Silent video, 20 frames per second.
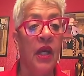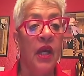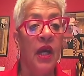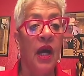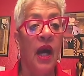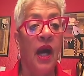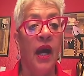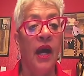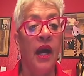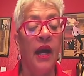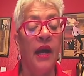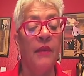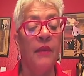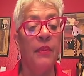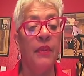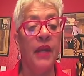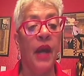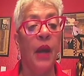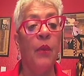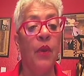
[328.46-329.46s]
Uh, but
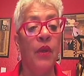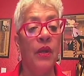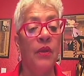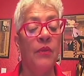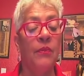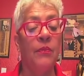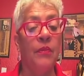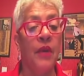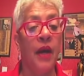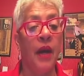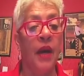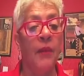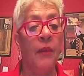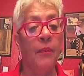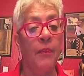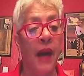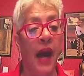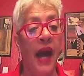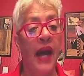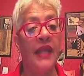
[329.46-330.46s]
I want to uh,
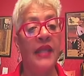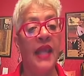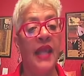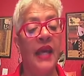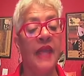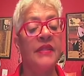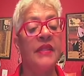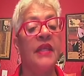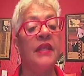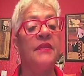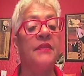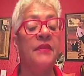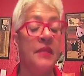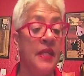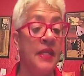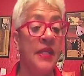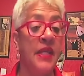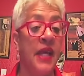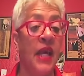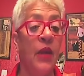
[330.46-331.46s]
highlight that
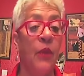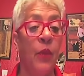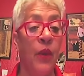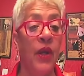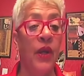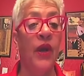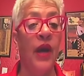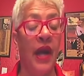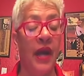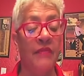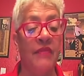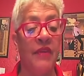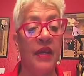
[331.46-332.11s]
today we are having